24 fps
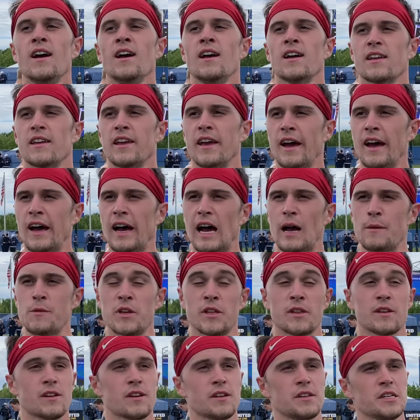Yeah, I mean,
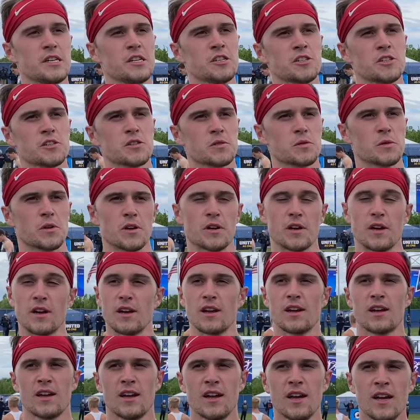the conditions were
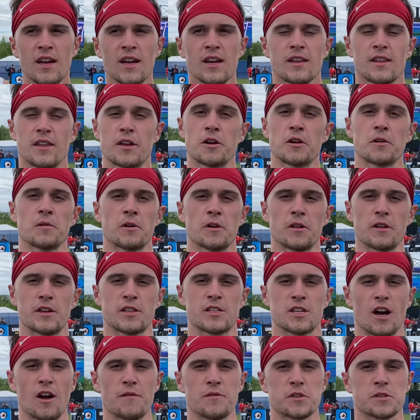they were really
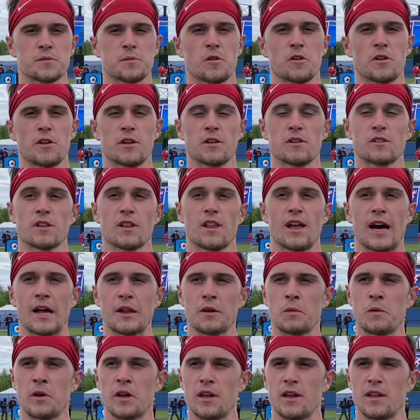tough this morning. There was a lot of
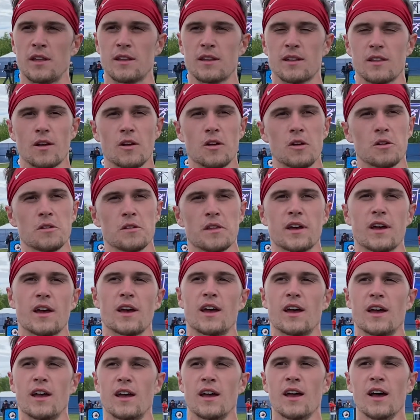wind the whole
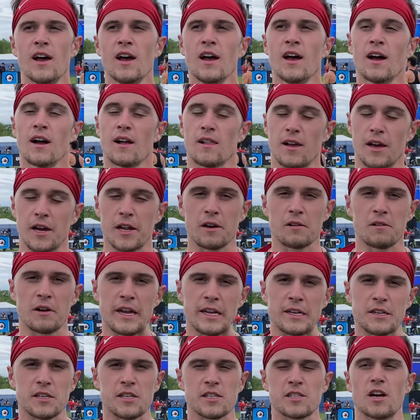day, a lot of rain
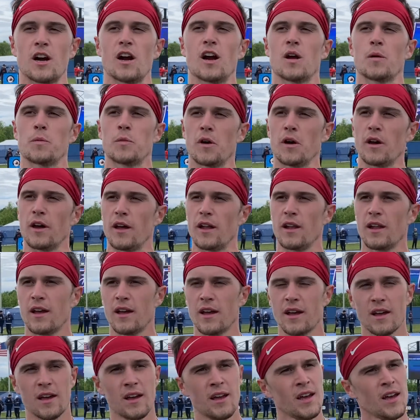to start, but
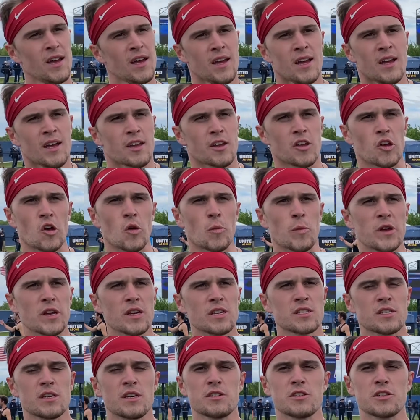you know, biggest
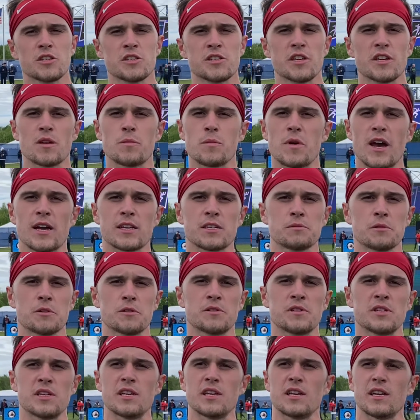thing, just sticking back to
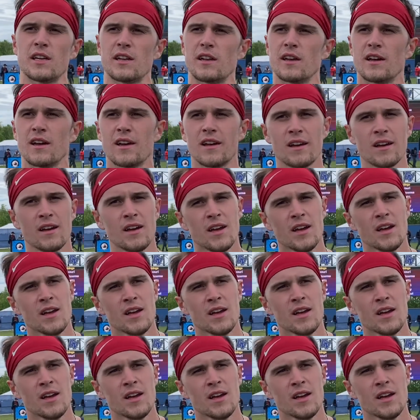routine.